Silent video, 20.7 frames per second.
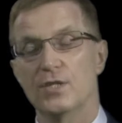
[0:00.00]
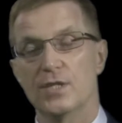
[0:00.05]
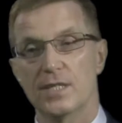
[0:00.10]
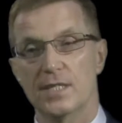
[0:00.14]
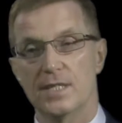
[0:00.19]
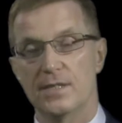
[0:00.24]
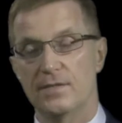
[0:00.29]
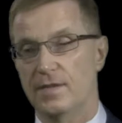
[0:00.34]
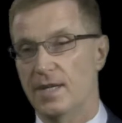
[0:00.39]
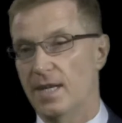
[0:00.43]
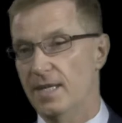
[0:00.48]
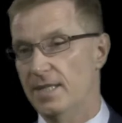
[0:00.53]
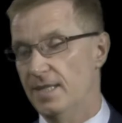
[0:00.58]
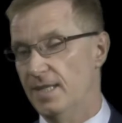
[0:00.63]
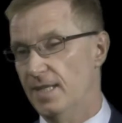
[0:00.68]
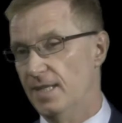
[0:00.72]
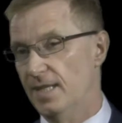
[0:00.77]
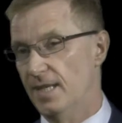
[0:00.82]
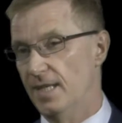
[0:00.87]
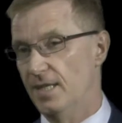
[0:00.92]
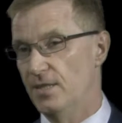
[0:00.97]
justified in
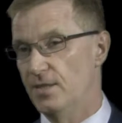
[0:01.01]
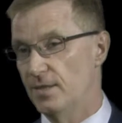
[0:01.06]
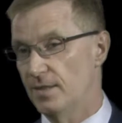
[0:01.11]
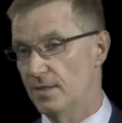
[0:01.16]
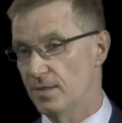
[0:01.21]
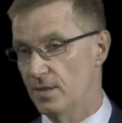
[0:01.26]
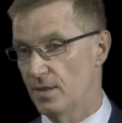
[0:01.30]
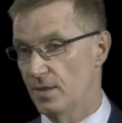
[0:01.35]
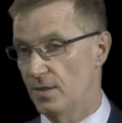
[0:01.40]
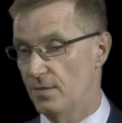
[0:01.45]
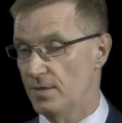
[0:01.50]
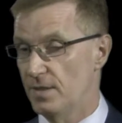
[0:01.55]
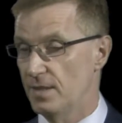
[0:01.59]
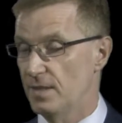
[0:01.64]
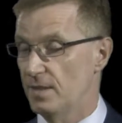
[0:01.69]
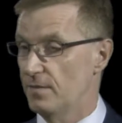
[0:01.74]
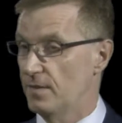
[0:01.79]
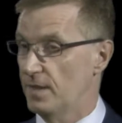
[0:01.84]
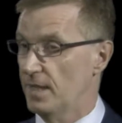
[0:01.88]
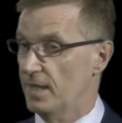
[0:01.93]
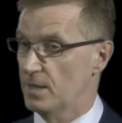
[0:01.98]
engaging the services
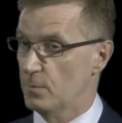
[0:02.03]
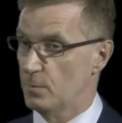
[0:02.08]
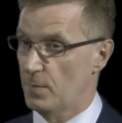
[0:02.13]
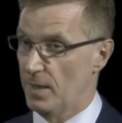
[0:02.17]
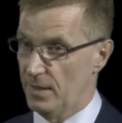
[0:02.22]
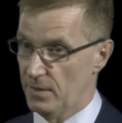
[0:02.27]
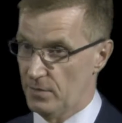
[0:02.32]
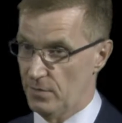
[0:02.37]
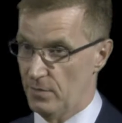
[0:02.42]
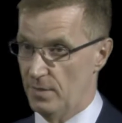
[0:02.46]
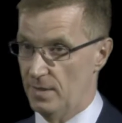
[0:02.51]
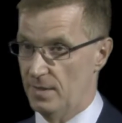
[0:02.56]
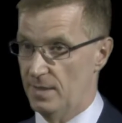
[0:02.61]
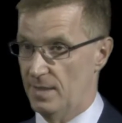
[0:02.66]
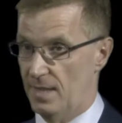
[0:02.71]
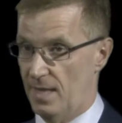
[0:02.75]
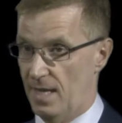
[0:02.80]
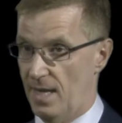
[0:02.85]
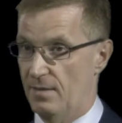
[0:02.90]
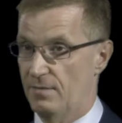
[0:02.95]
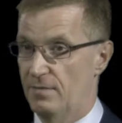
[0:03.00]
of an expatriate
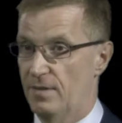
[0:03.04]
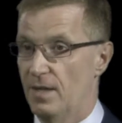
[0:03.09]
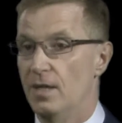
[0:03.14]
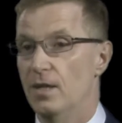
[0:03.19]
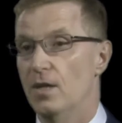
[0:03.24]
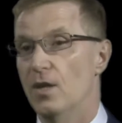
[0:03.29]
staff